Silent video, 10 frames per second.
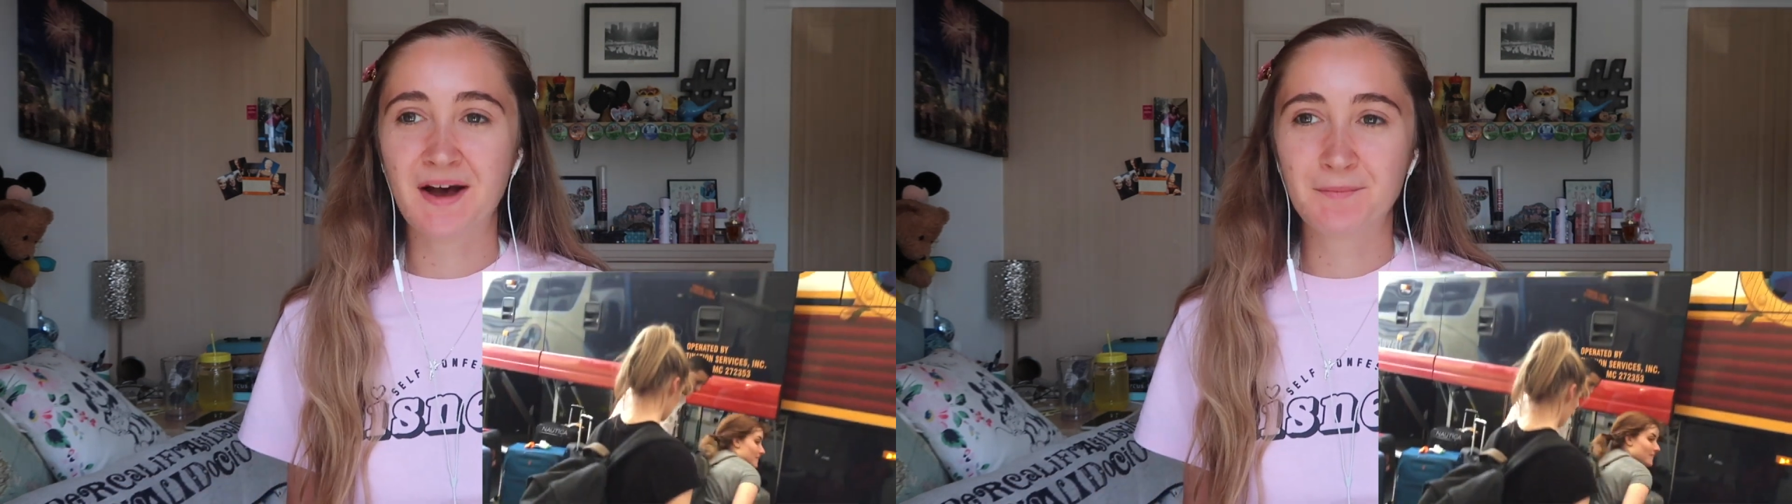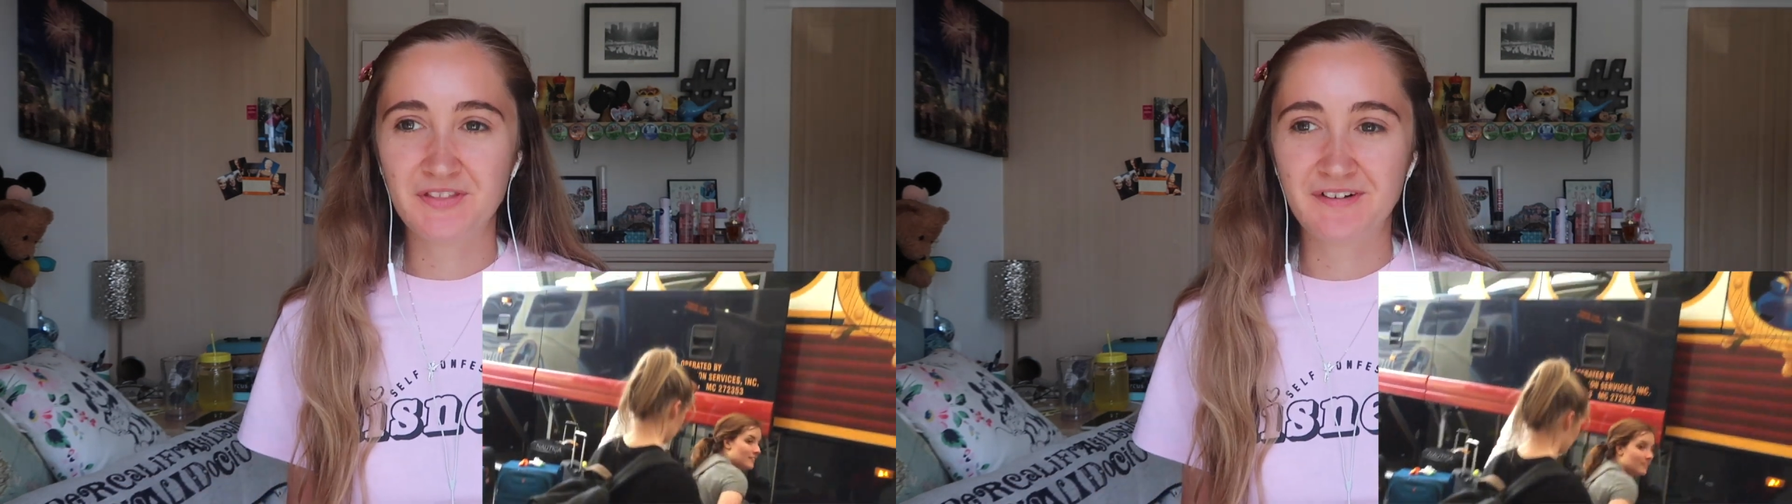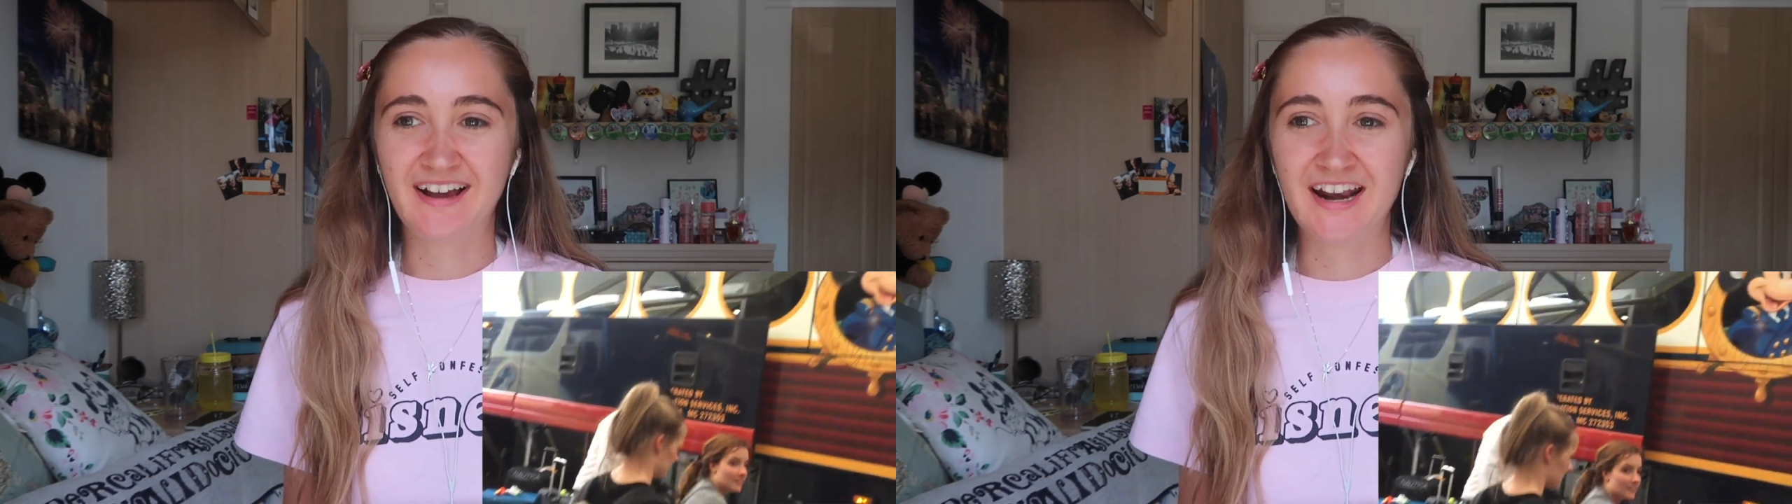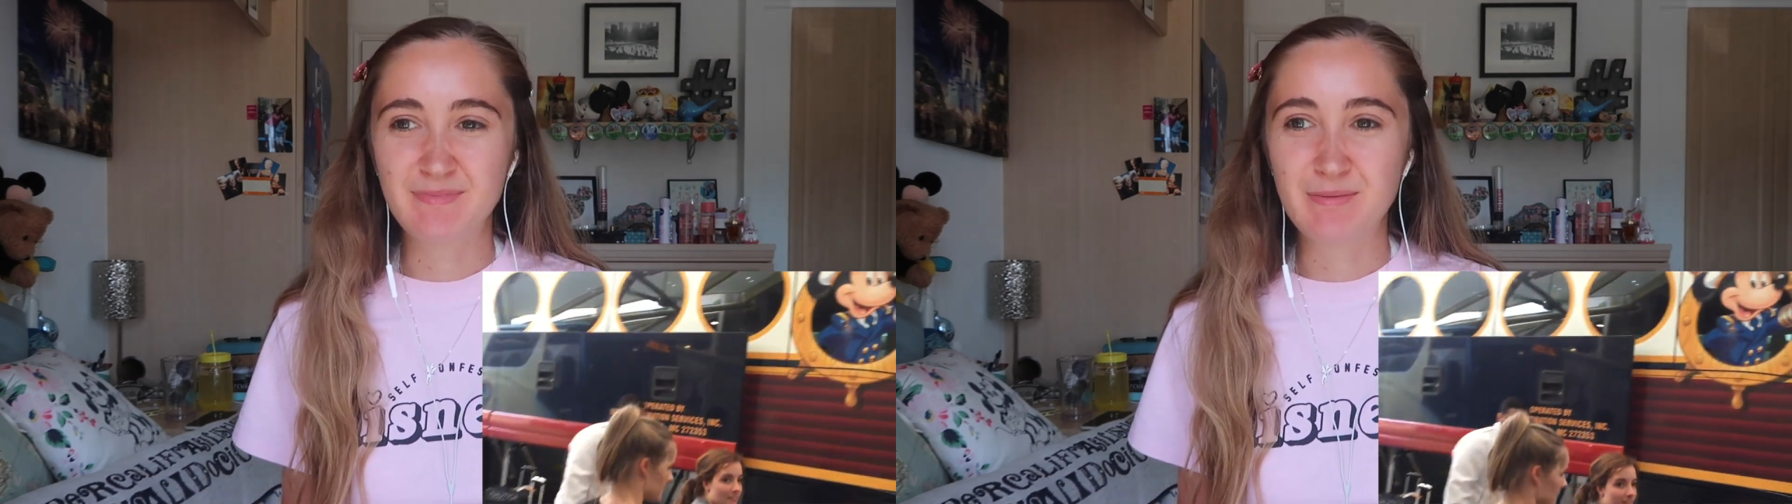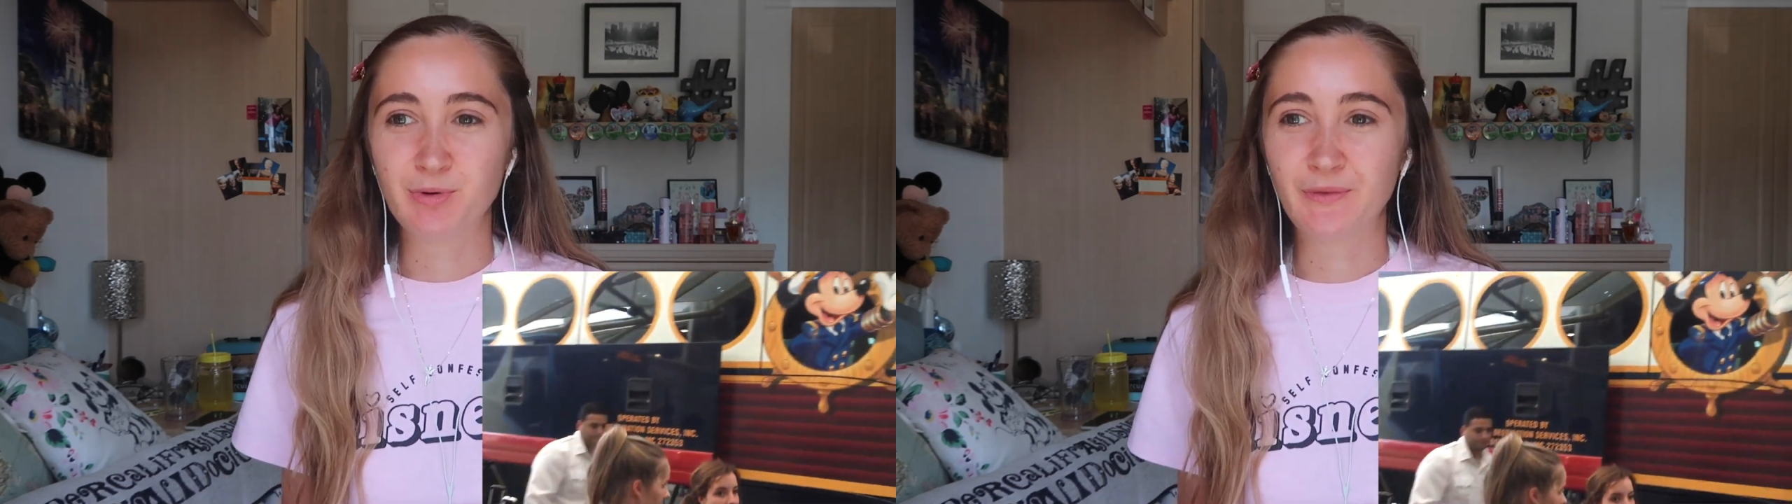I'm with the right kind of
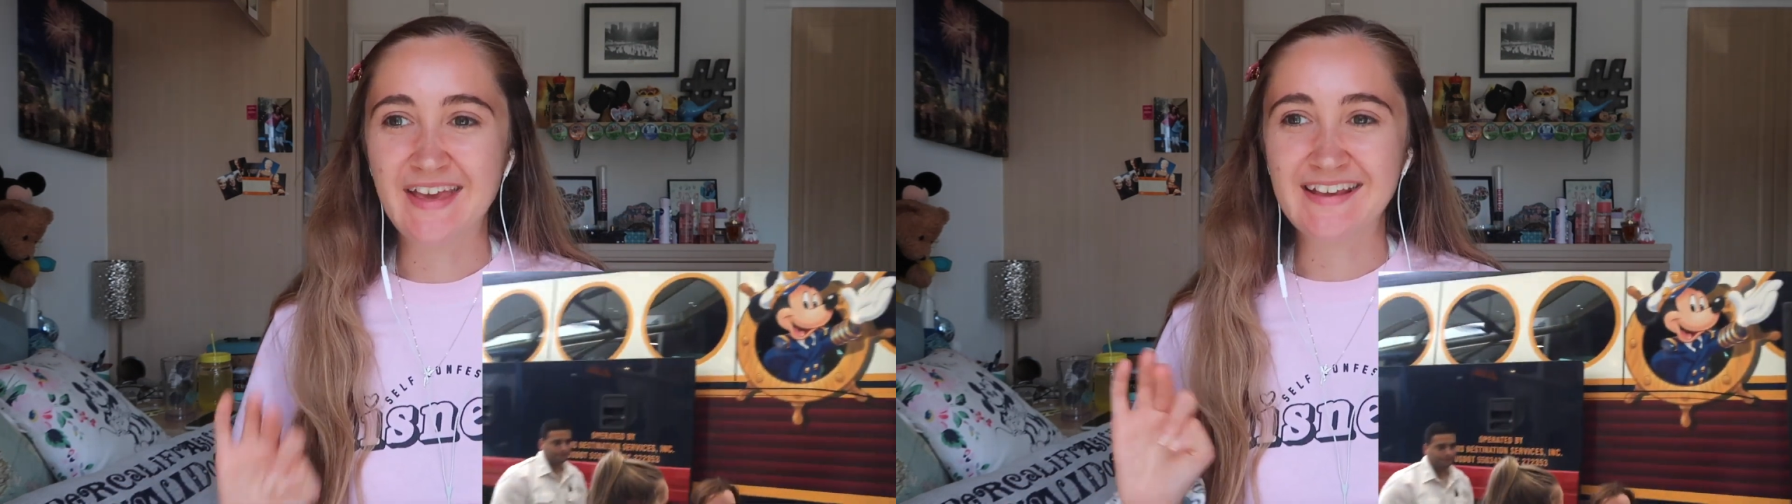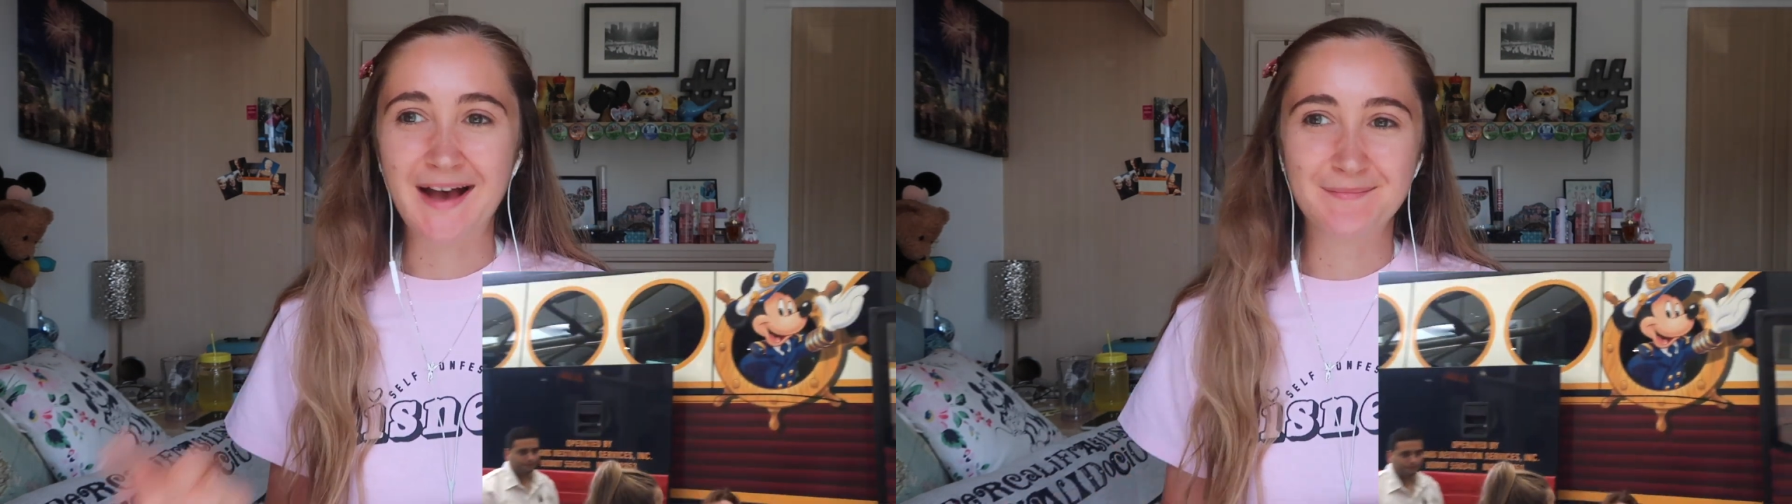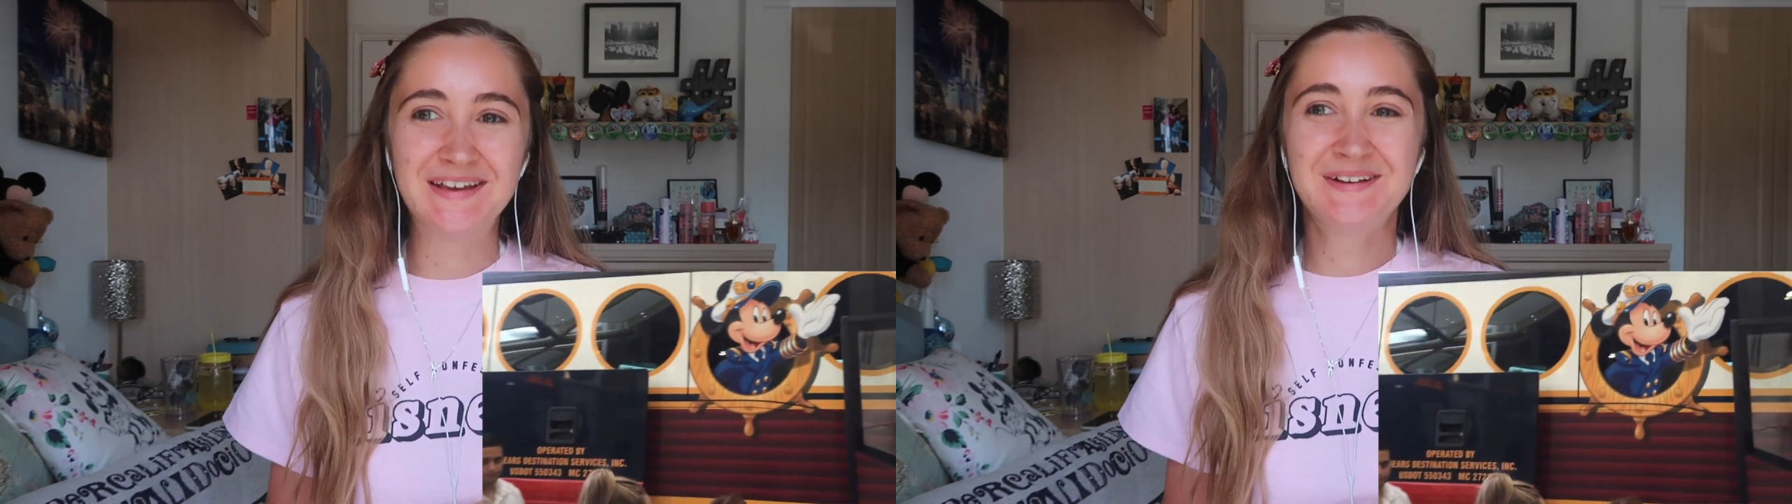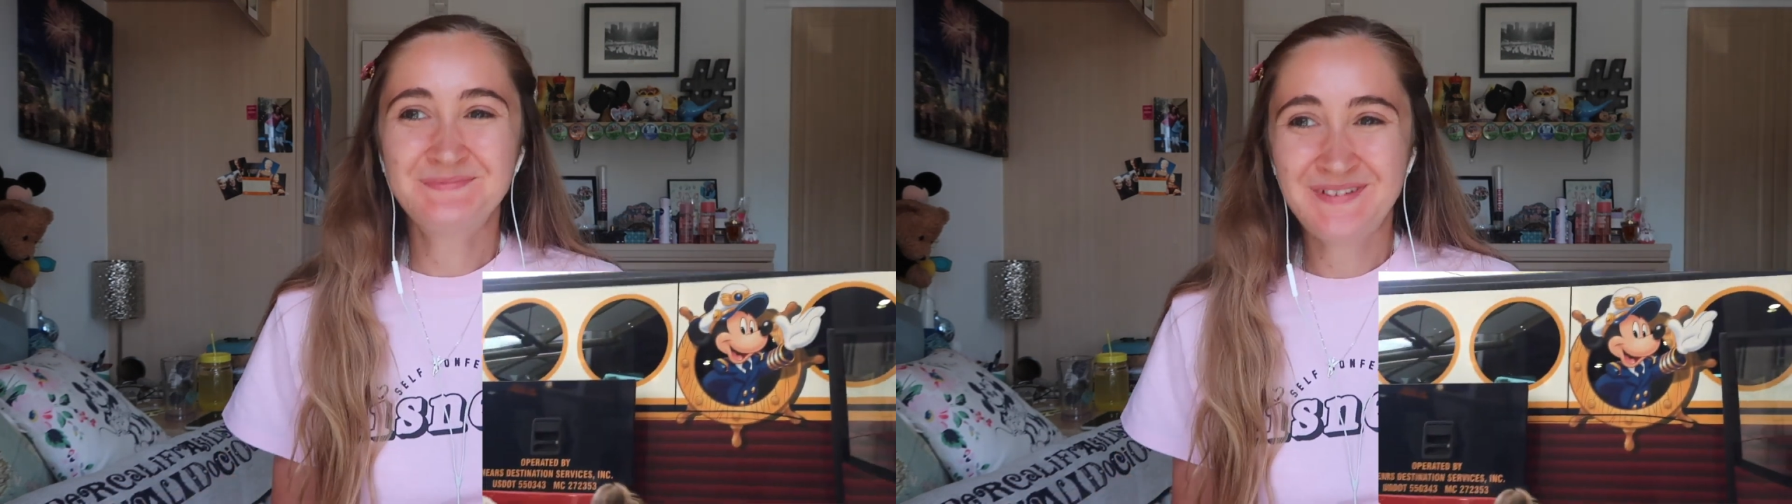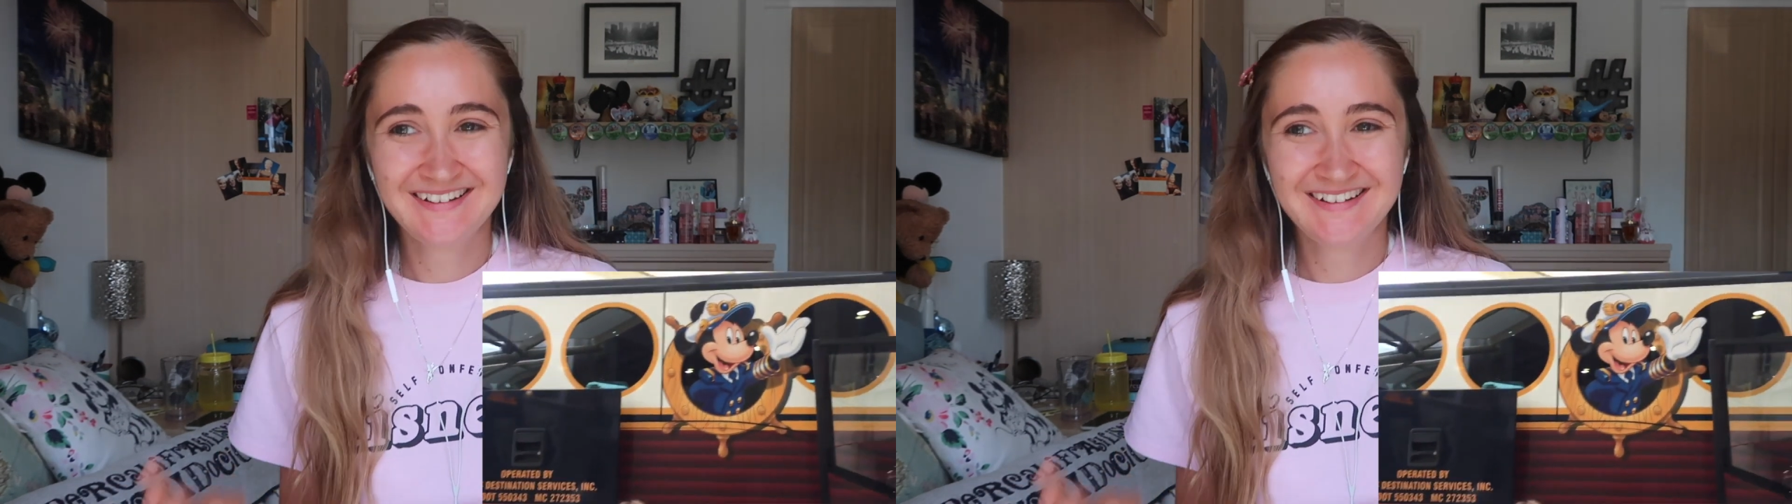people. They get me.